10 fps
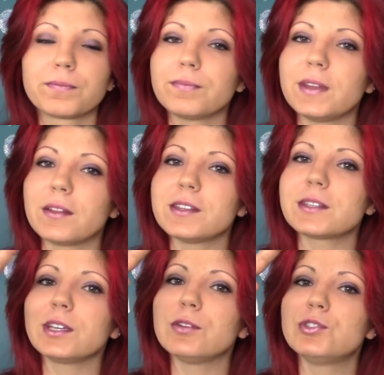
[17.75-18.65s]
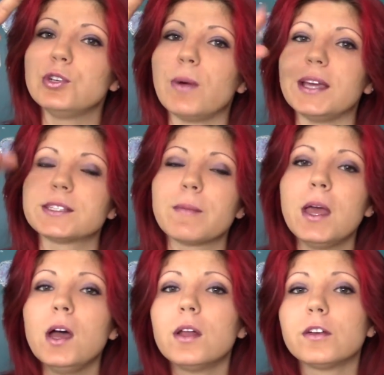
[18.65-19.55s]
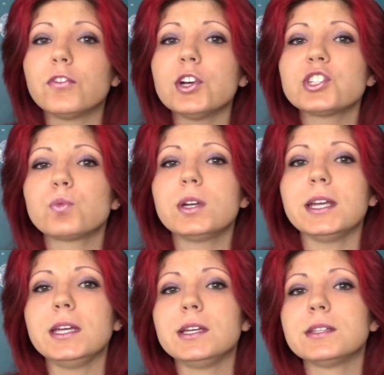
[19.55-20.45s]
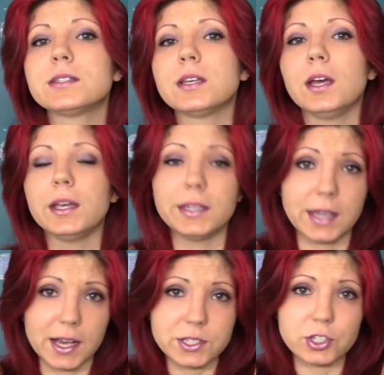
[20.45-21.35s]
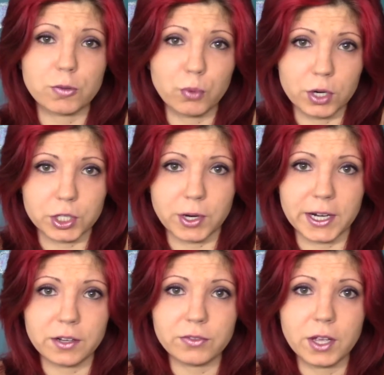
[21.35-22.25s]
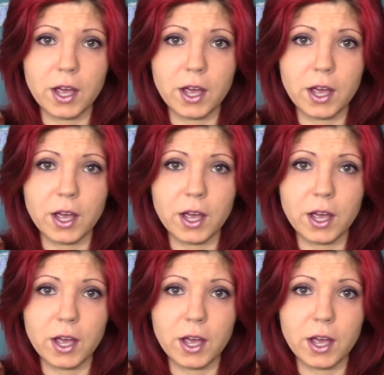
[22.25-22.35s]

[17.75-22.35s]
Now this can go two ways. The first one is, yes, you're born creative,